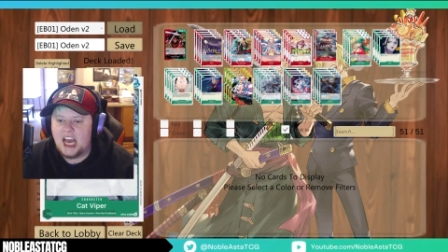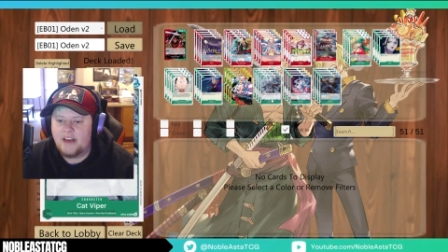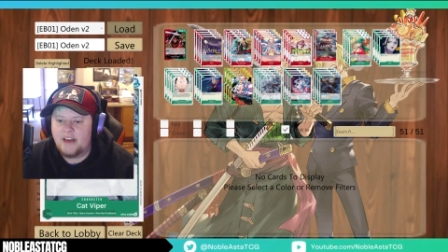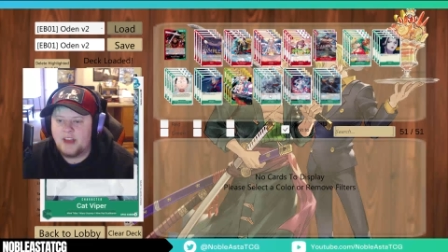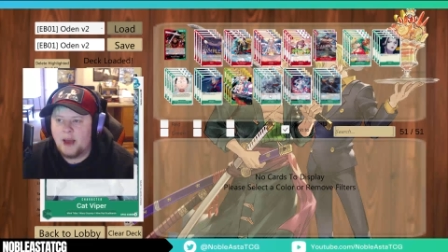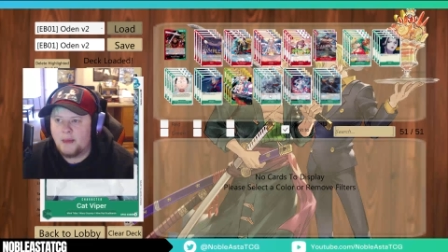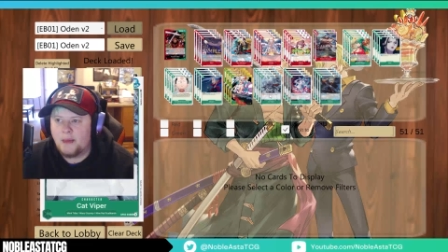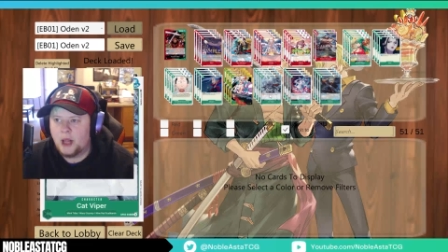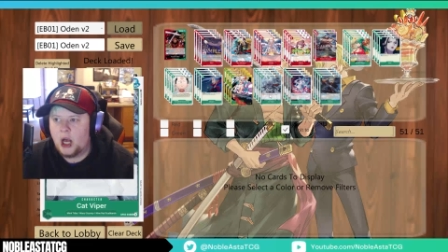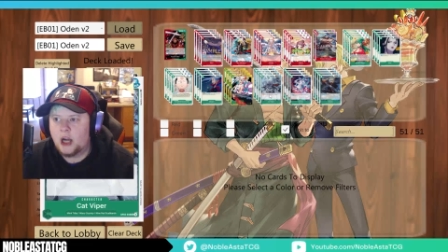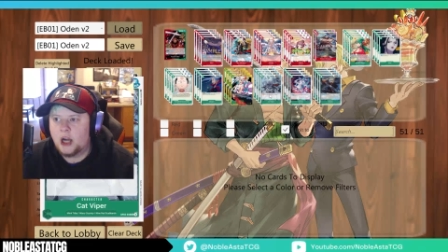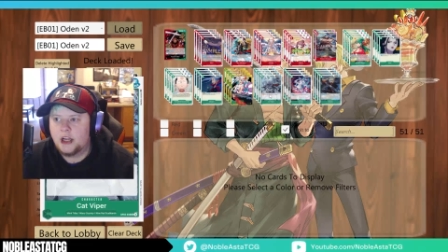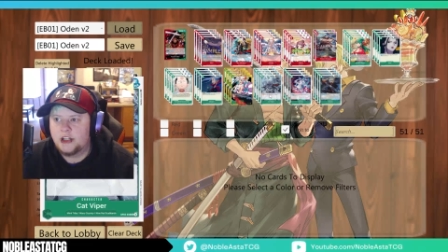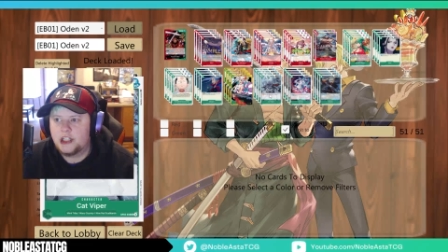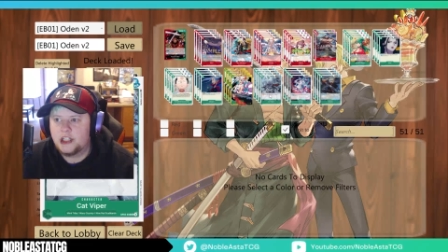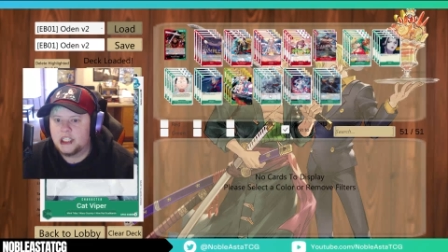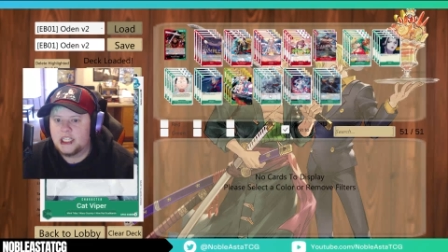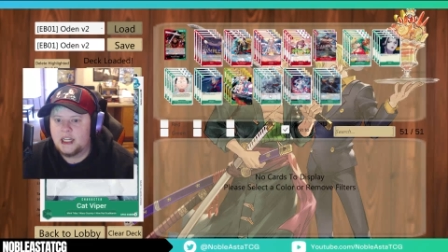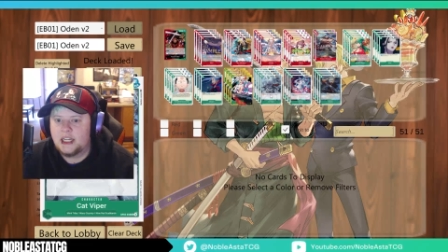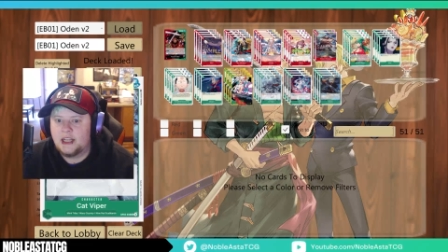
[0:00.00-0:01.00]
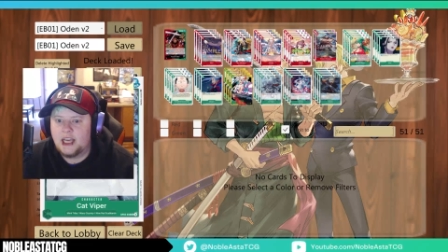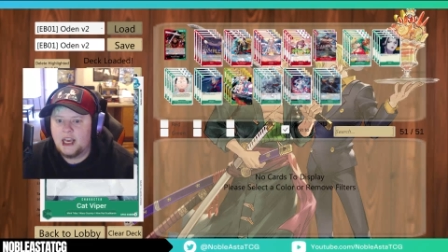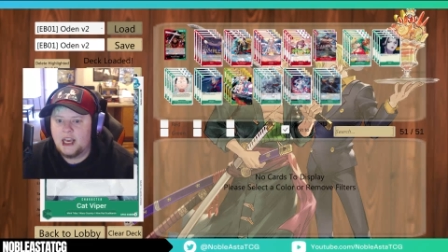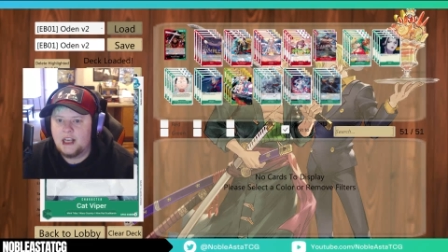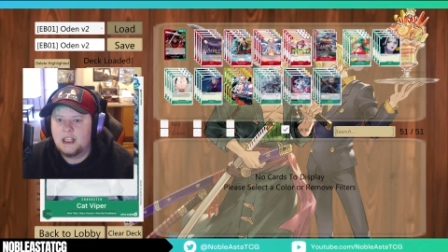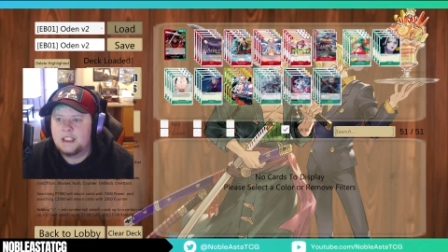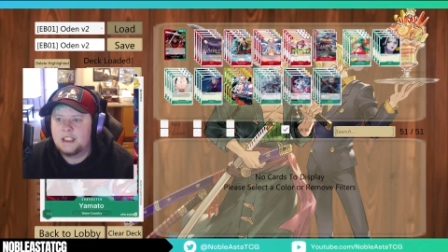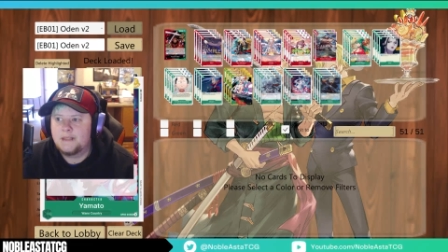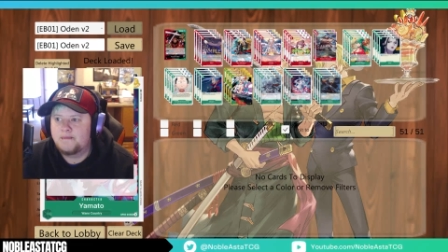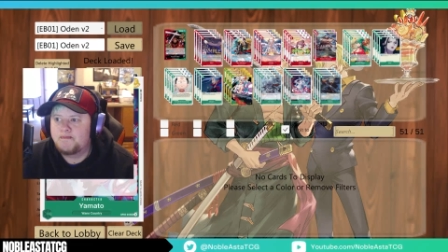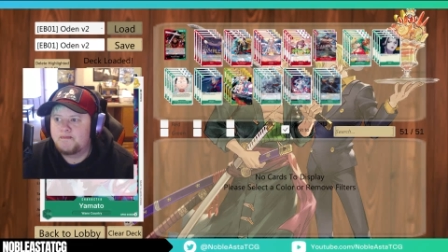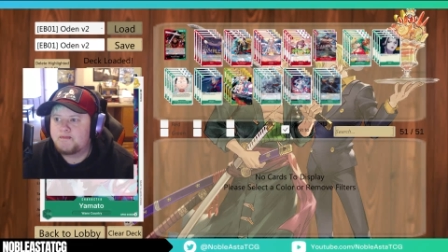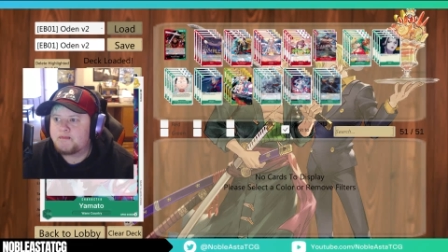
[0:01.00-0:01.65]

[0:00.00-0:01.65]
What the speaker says: that blocker just in case.